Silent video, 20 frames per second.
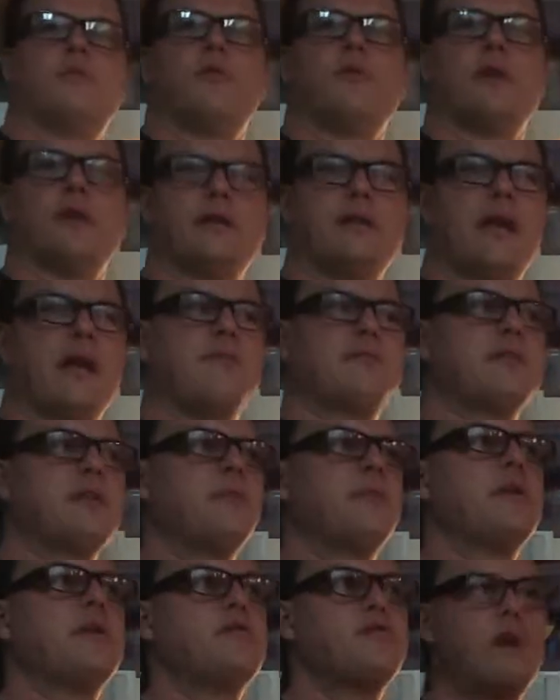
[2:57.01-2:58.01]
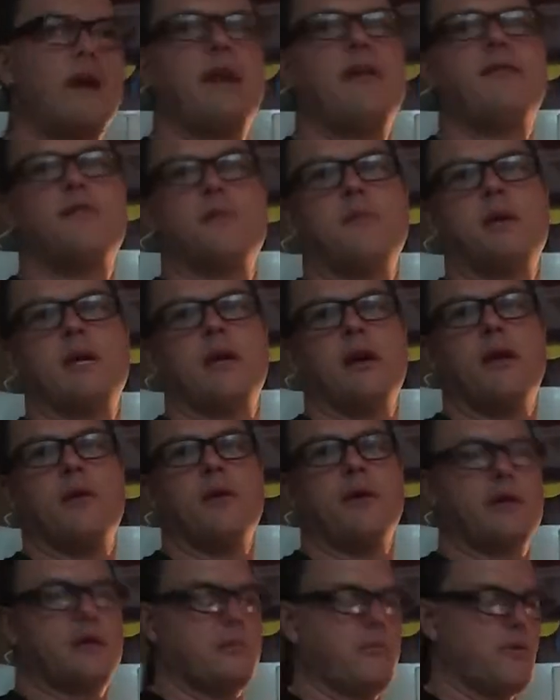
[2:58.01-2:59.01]
morning to have something ready for me
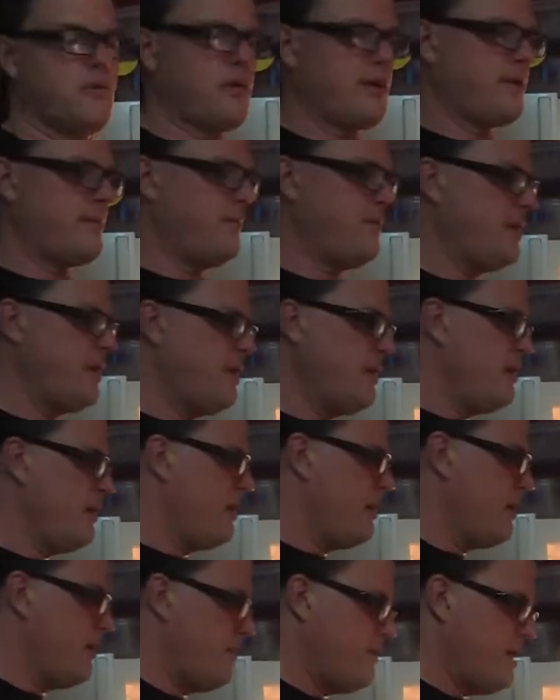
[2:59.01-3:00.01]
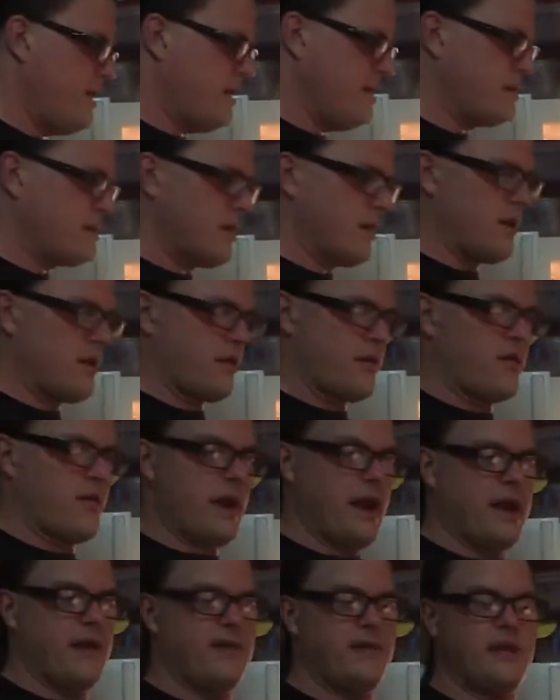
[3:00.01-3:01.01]
going in the morning. These are
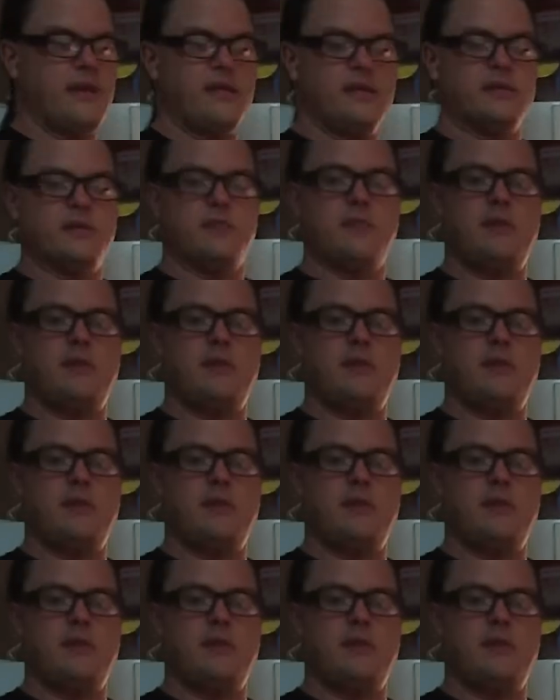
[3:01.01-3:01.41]
great. These are